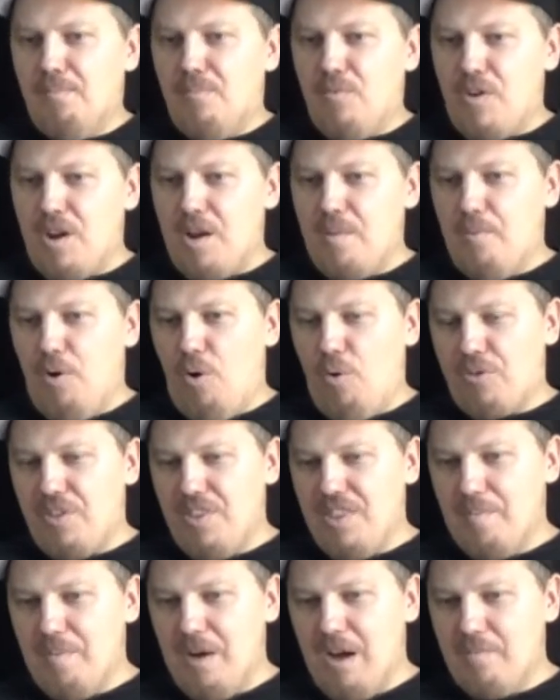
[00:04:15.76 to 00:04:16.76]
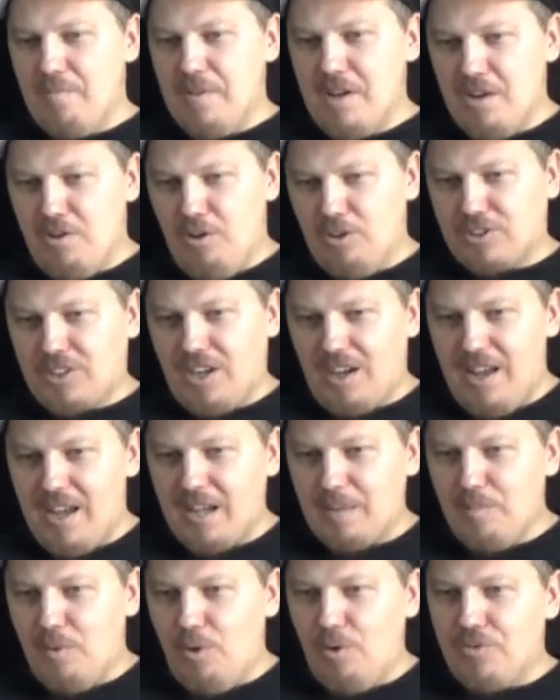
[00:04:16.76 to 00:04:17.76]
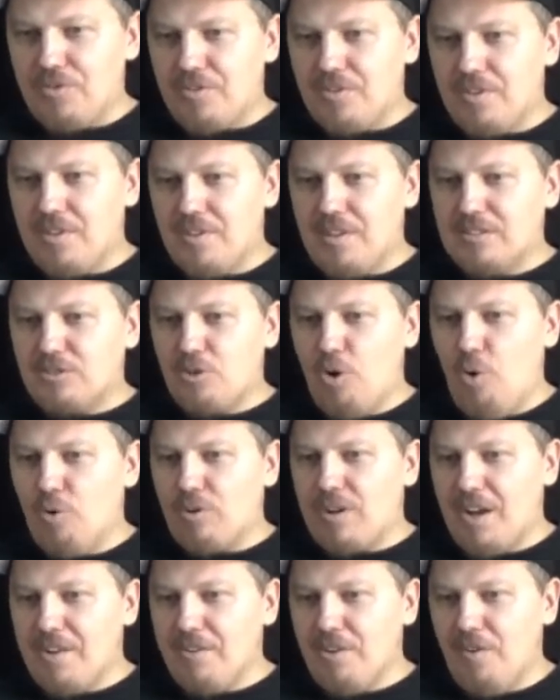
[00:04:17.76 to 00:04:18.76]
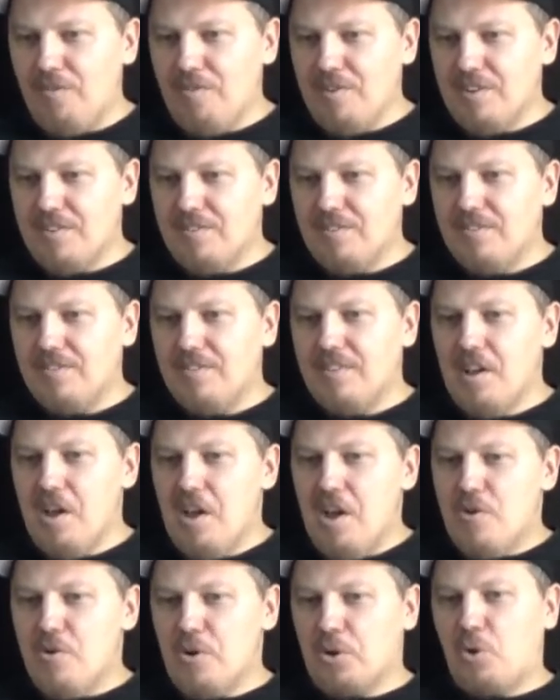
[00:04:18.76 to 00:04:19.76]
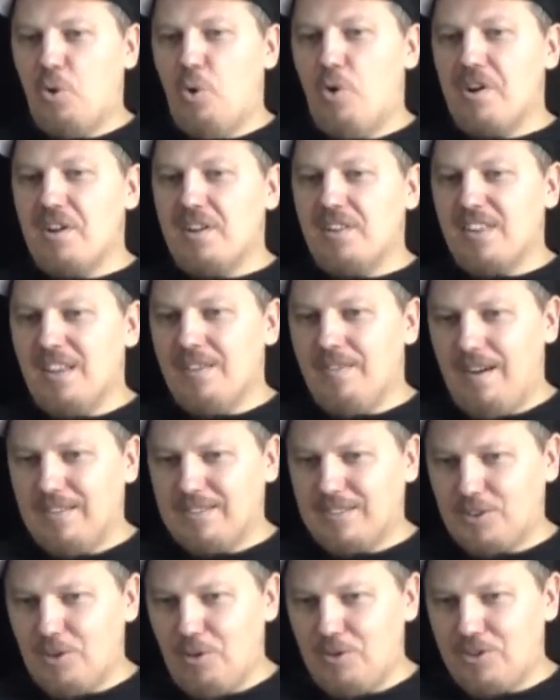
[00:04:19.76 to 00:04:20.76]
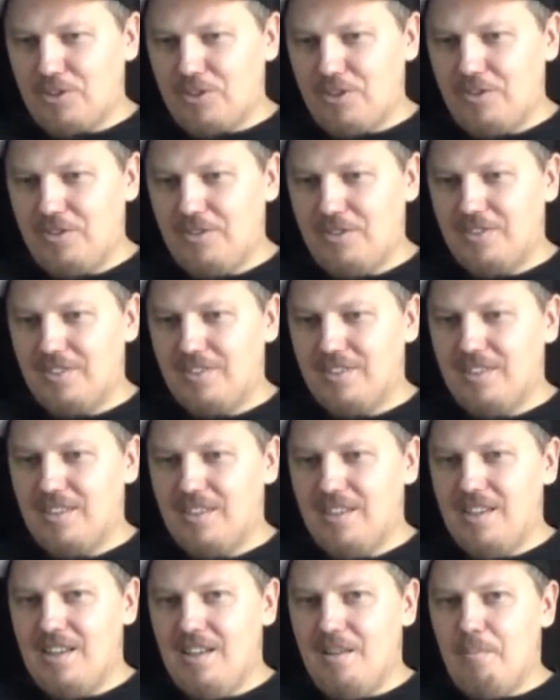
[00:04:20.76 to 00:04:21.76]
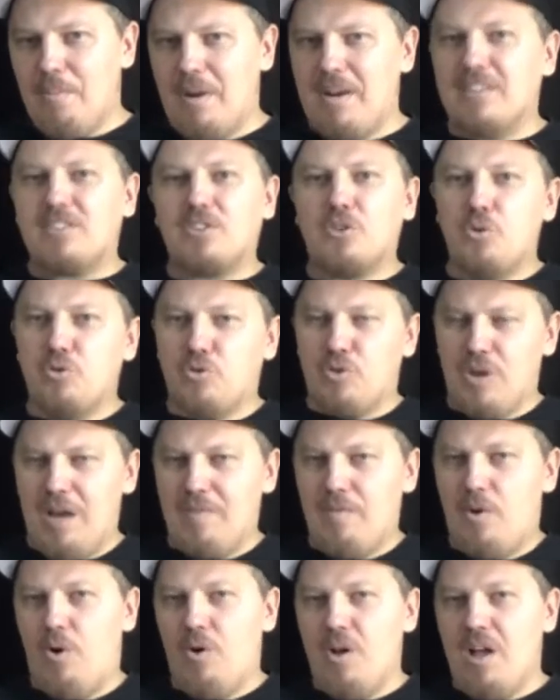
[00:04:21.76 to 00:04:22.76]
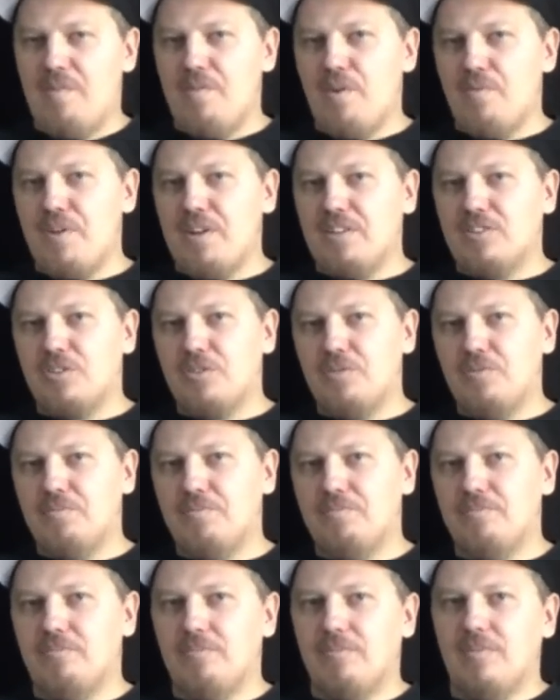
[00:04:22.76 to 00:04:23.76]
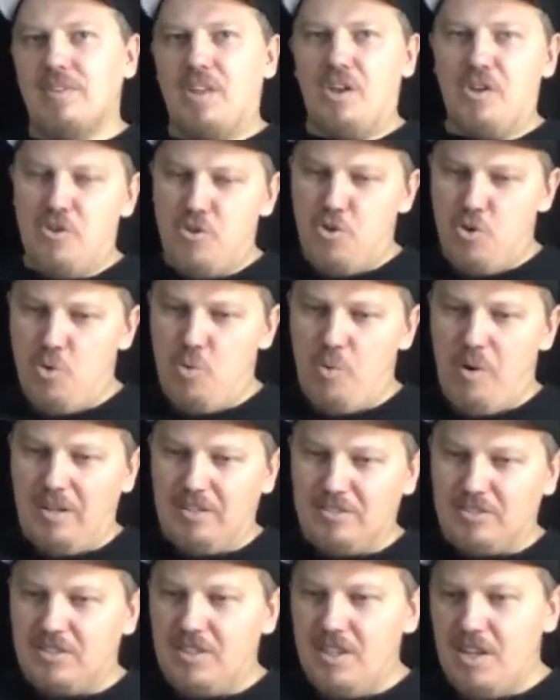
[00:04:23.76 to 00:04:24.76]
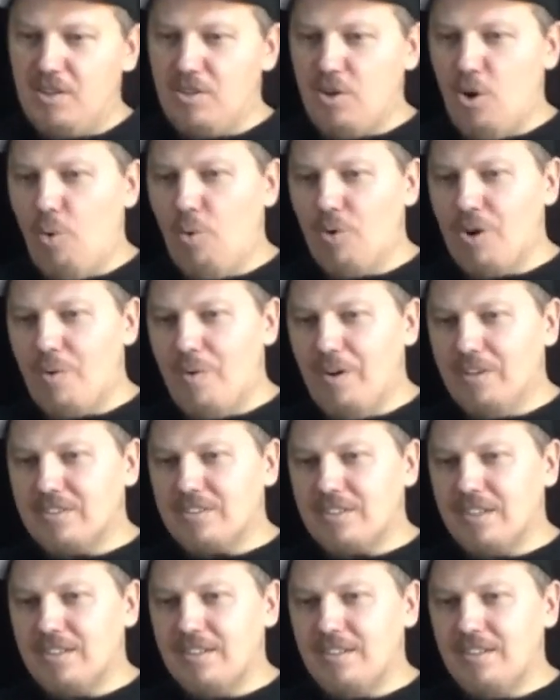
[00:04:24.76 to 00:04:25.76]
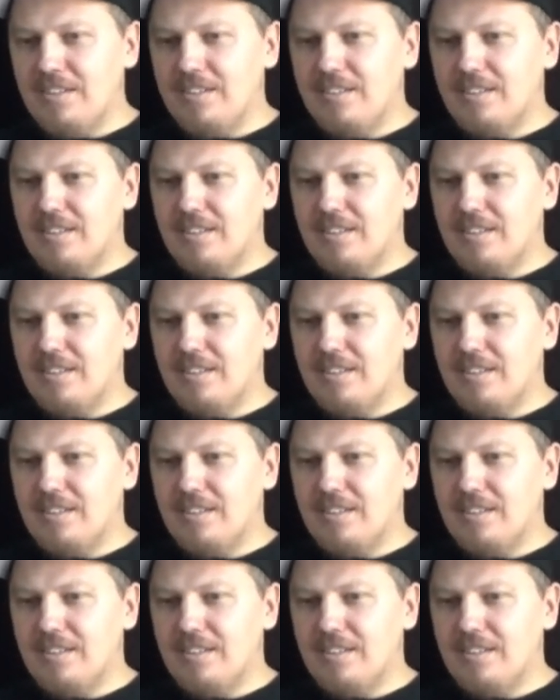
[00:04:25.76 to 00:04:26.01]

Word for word: we both in the band, me and Oscar, like both this old kind of recording devices also. So. But it's good to have all everything. So mm. the new ones, the, the older ones, and